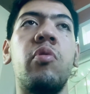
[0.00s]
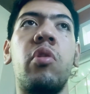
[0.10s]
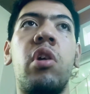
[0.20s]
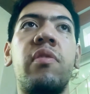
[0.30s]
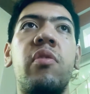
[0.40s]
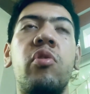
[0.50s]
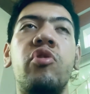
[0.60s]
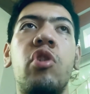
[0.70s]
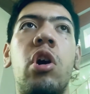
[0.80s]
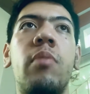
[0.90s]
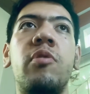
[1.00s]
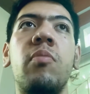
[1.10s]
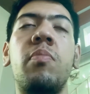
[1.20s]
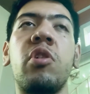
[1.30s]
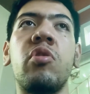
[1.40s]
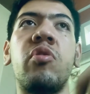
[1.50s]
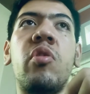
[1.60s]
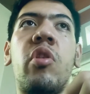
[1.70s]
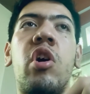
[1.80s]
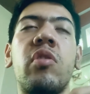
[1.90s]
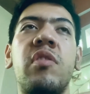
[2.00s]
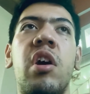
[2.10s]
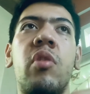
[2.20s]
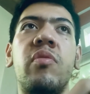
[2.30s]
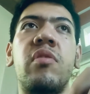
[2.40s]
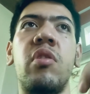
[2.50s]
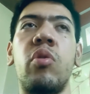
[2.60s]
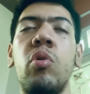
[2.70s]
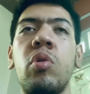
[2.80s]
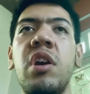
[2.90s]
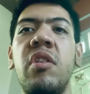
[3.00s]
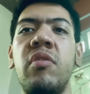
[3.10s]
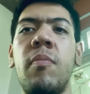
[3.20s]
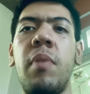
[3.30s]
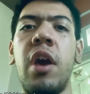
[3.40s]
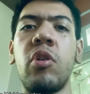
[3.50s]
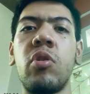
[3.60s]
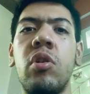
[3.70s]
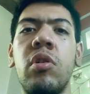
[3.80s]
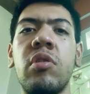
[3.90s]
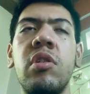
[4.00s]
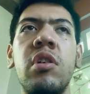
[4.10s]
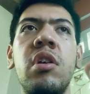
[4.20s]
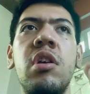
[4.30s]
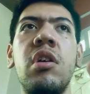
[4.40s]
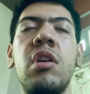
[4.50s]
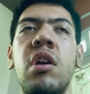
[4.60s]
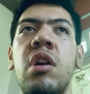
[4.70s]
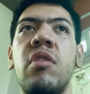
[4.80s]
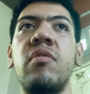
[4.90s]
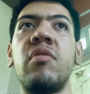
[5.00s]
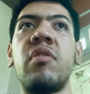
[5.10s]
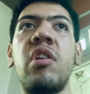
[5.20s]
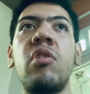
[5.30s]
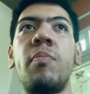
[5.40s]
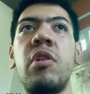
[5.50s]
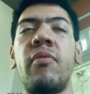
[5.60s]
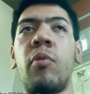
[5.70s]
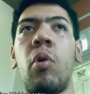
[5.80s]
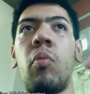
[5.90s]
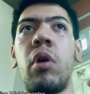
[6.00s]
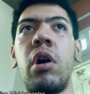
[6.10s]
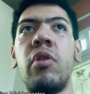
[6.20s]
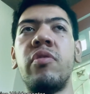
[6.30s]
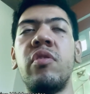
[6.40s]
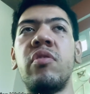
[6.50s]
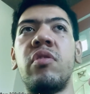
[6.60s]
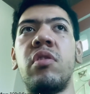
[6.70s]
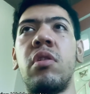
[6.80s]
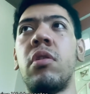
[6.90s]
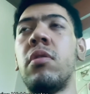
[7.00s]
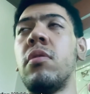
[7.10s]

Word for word: lost their jobs because the lockdown located in Bangkok and stayed a bit for a while since uh,